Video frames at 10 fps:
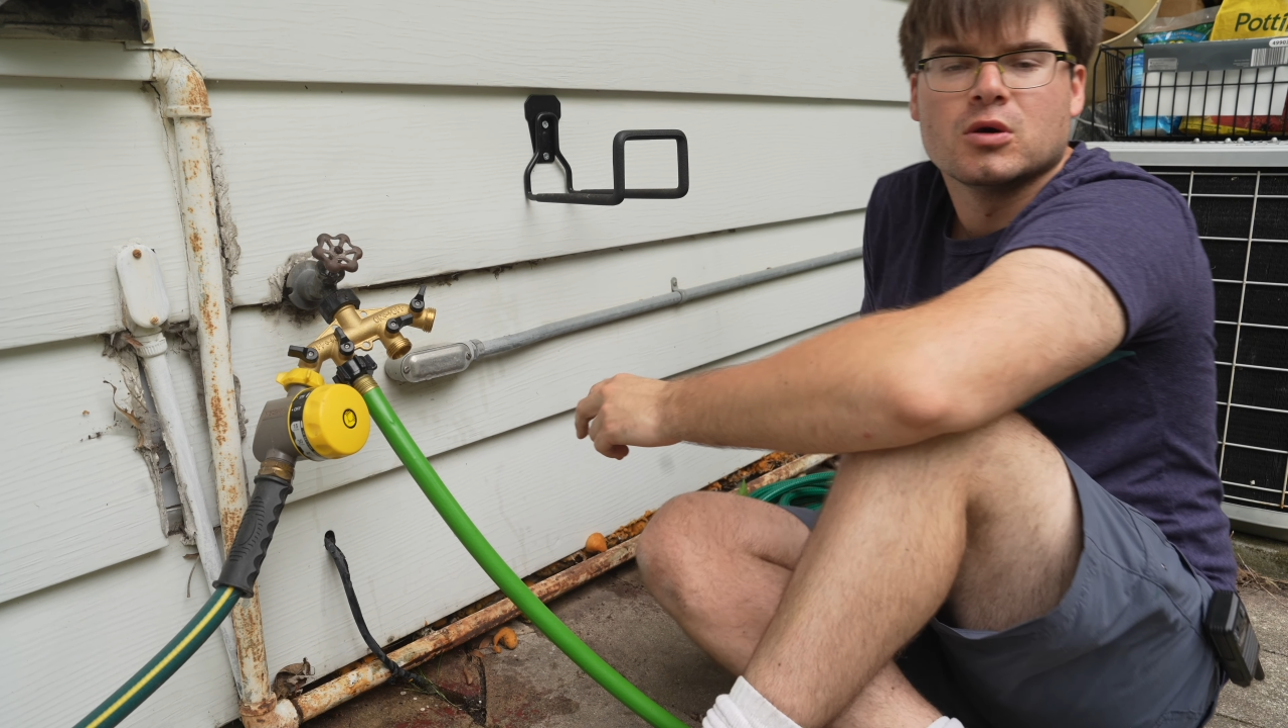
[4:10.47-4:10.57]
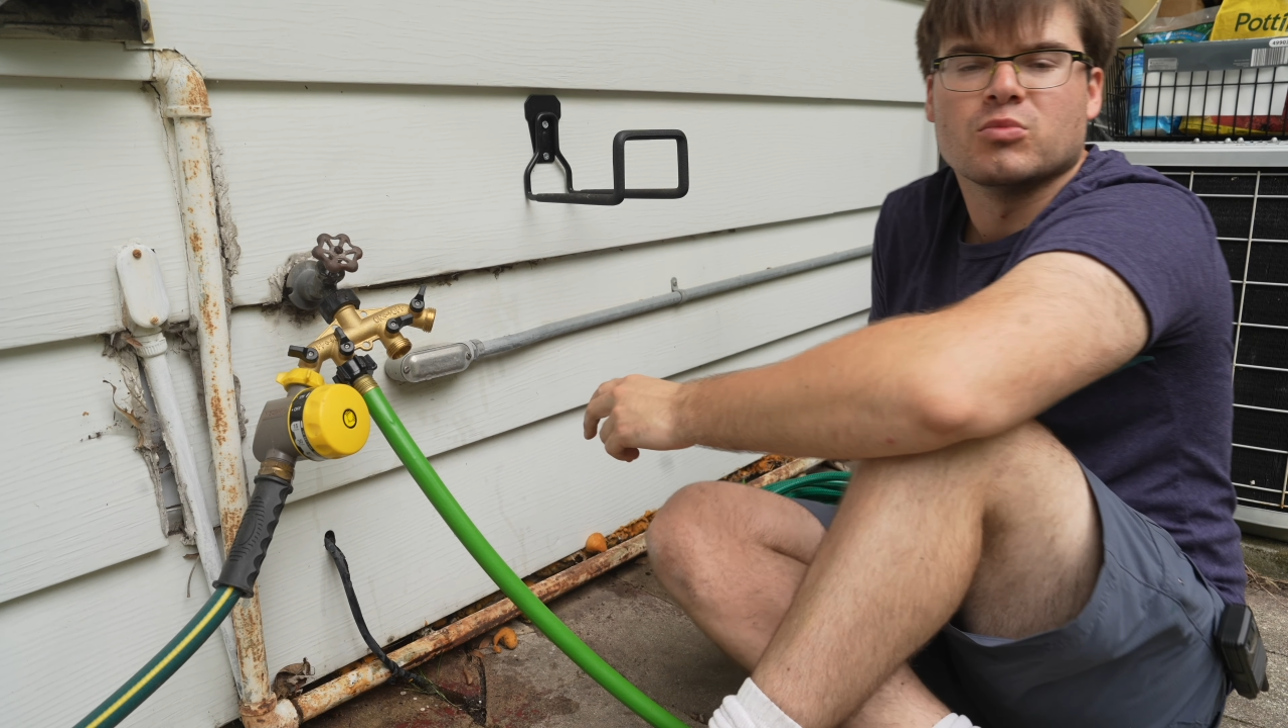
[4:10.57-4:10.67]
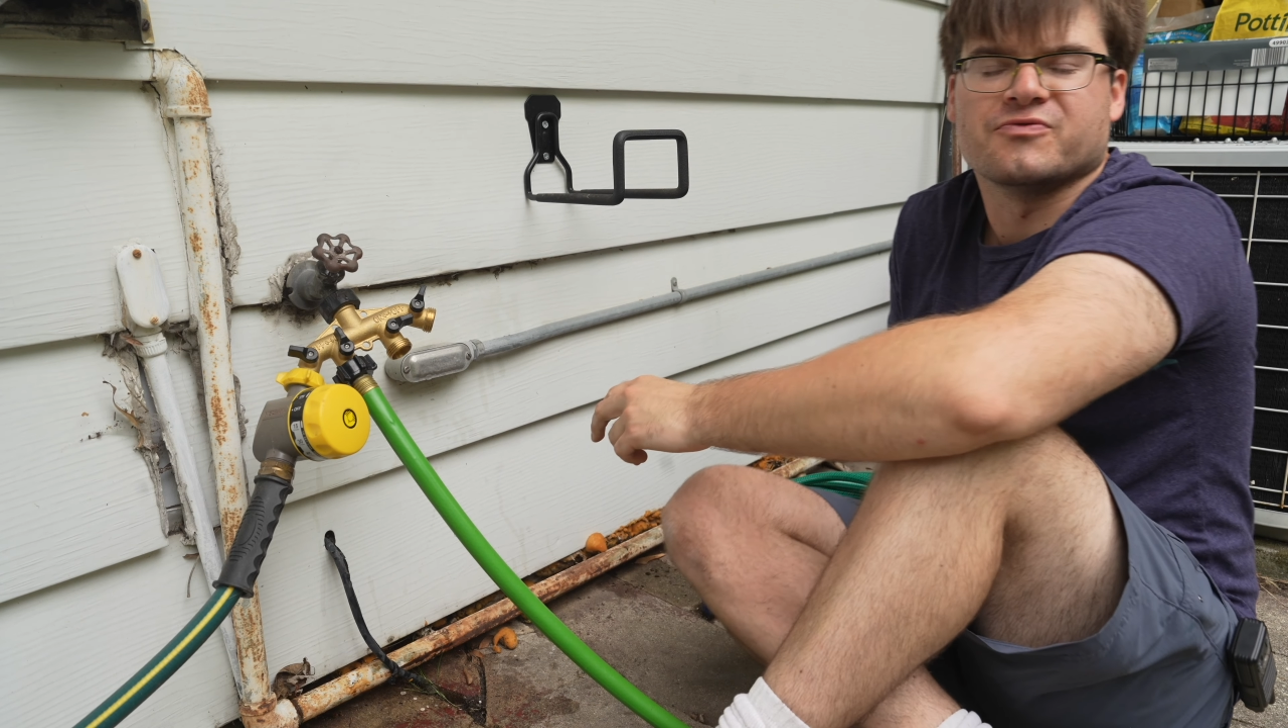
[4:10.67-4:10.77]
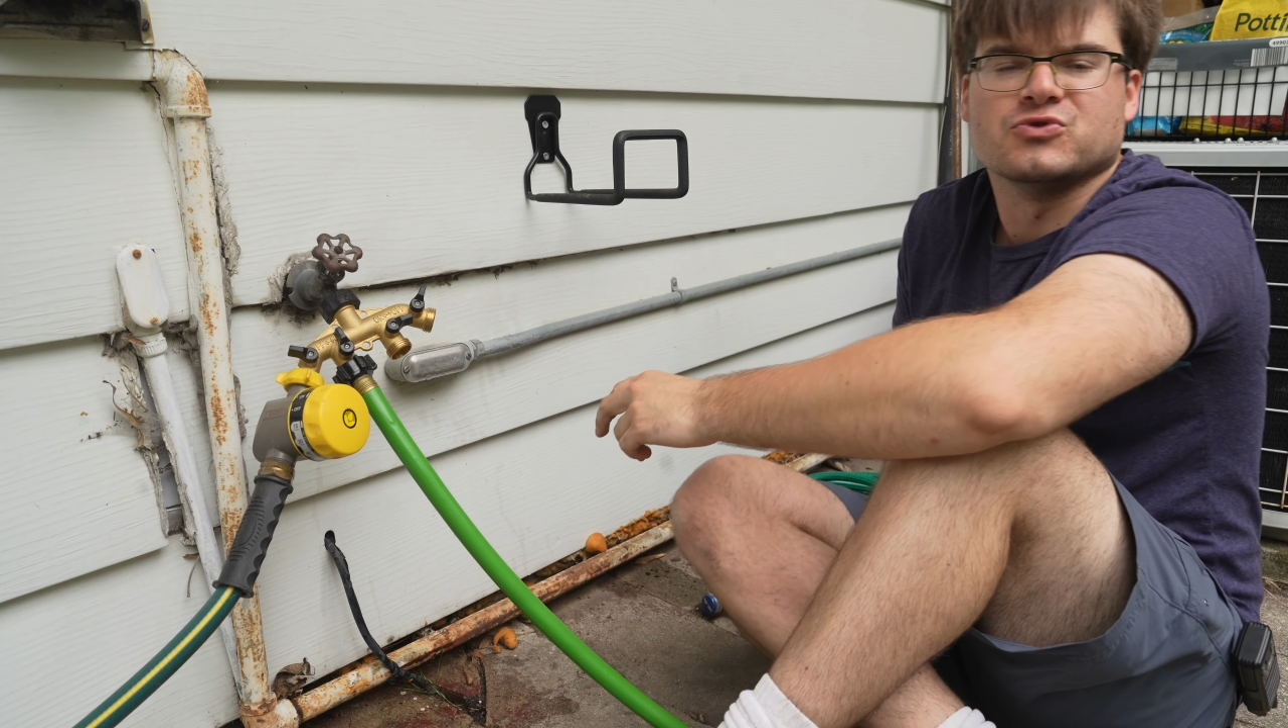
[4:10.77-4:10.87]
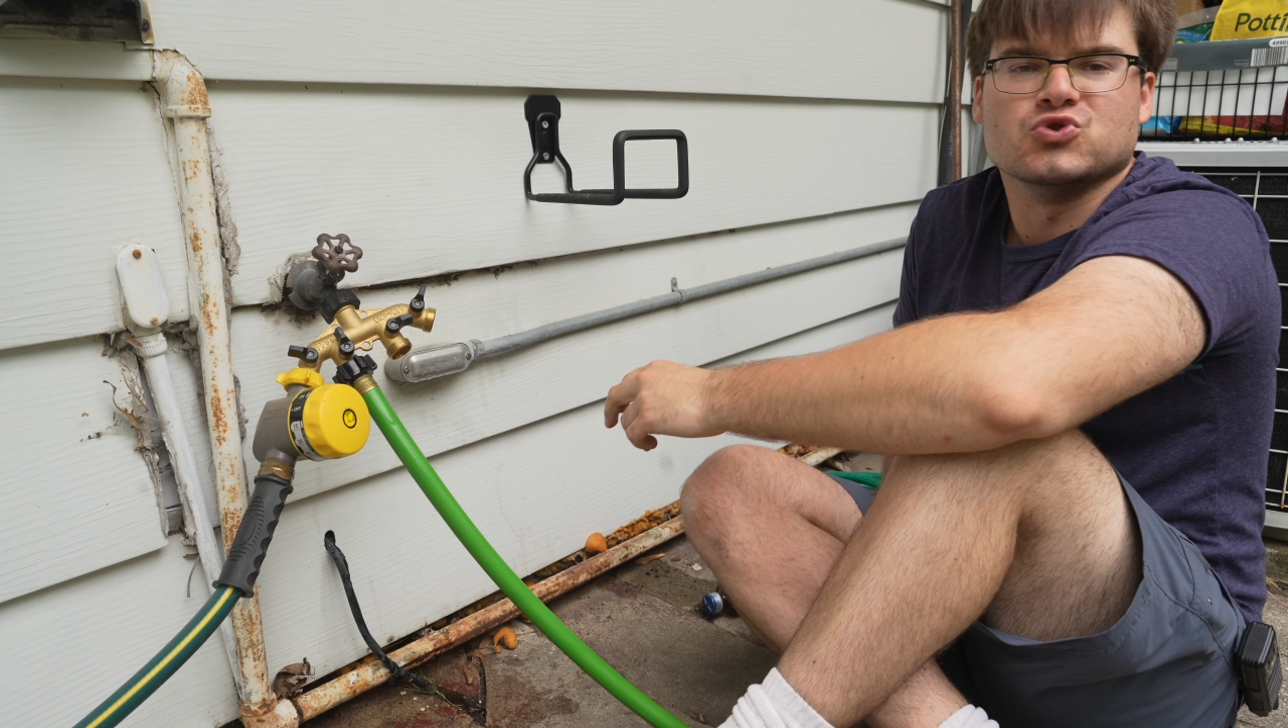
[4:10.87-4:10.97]

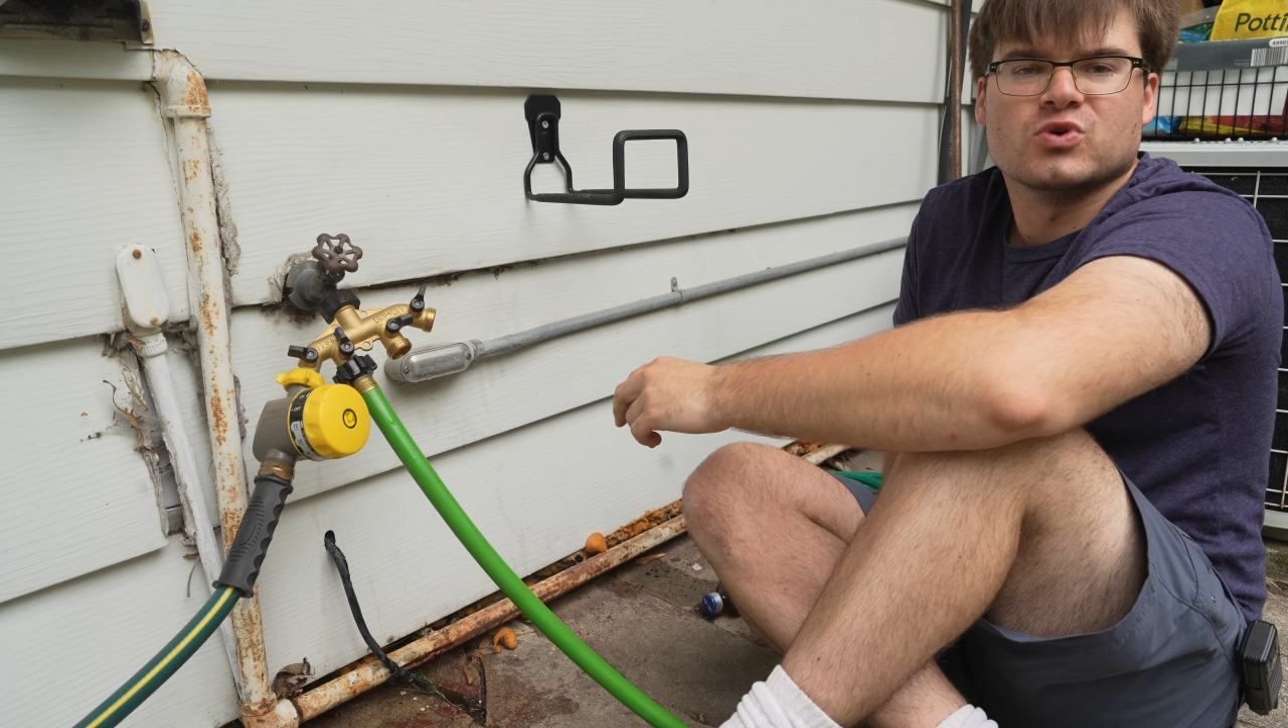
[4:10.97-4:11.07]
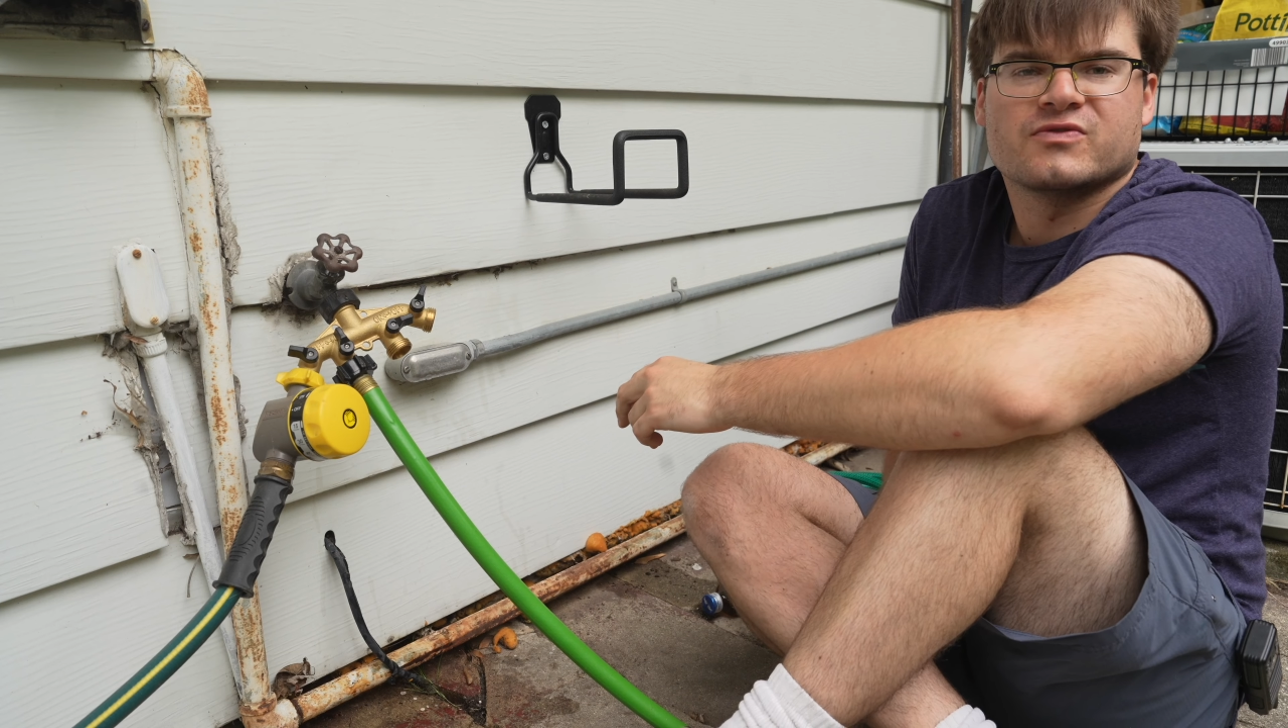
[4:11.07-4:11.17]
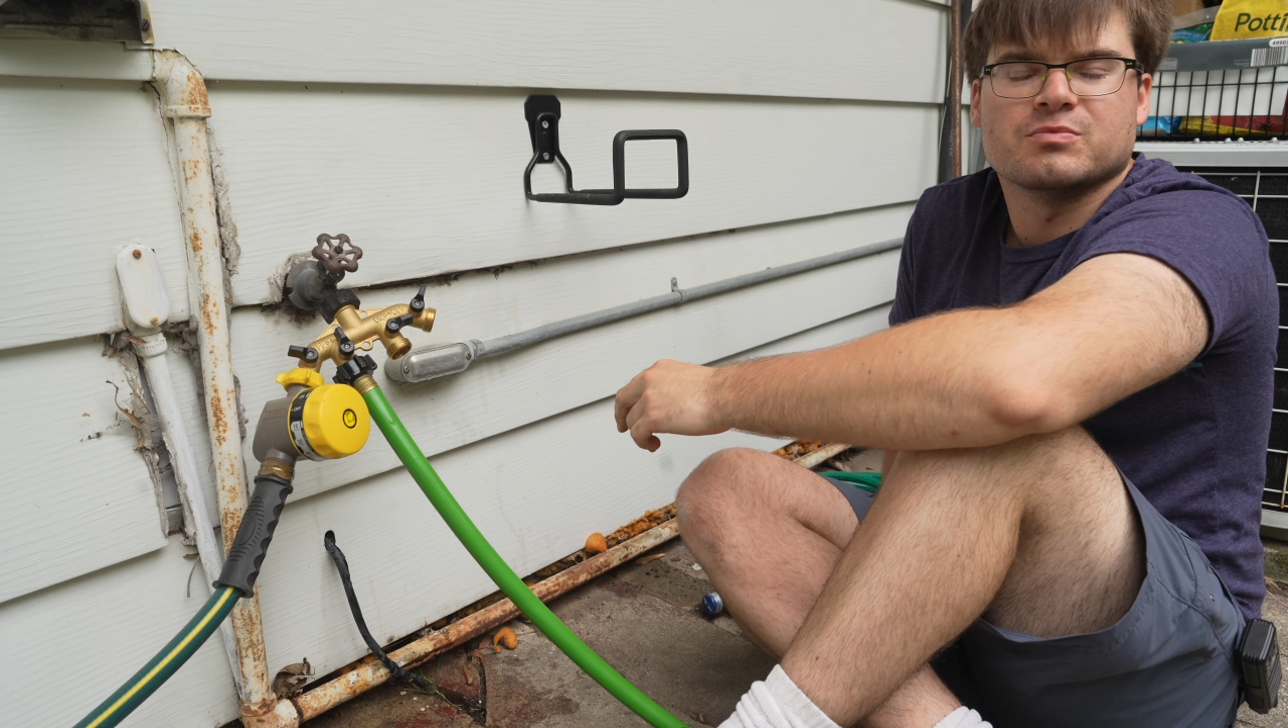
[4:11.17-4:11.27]
But if you do have